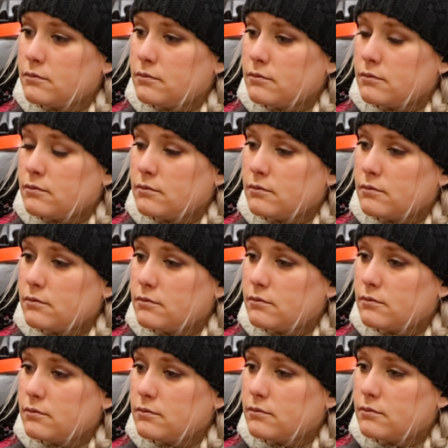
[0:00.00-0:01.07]

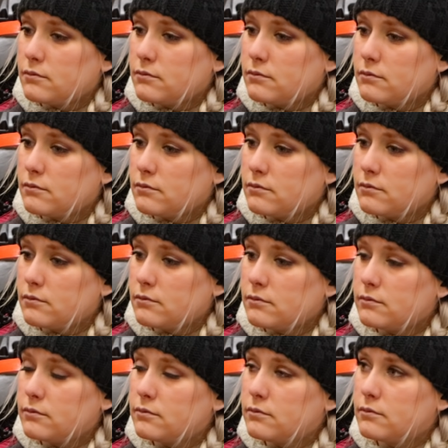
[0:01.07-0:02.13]

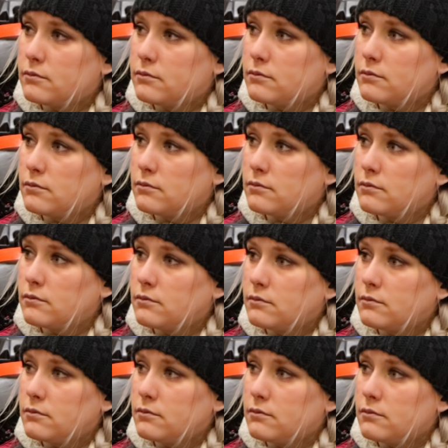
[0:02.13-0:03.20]

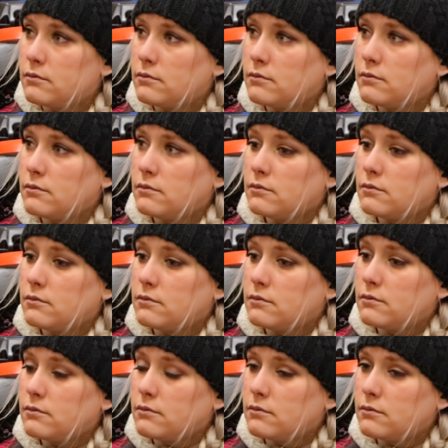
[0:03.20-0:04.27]

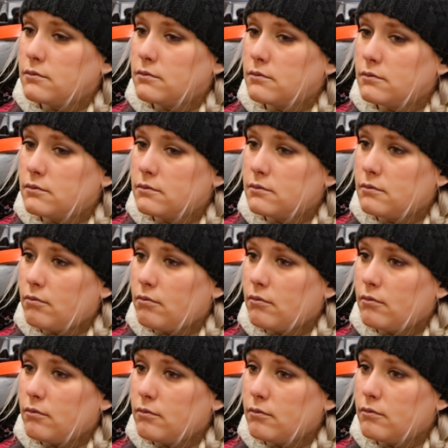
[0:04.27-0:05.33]

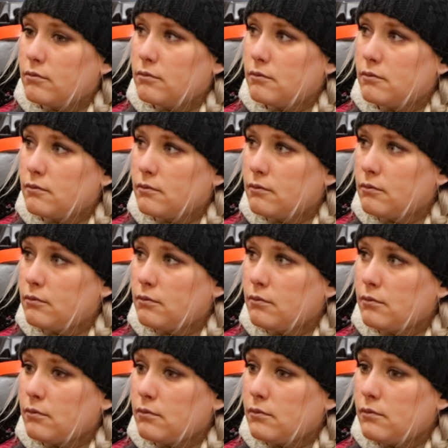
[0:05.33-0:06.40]

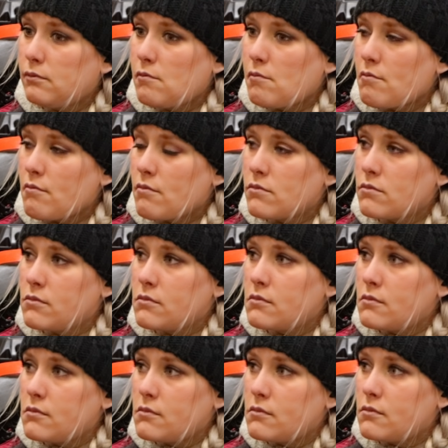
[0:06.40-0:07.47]

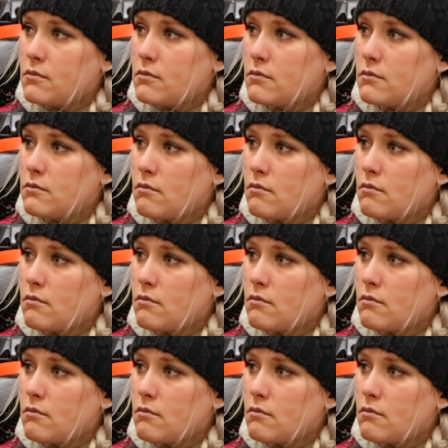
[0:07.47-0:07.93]
This person isn't speaking.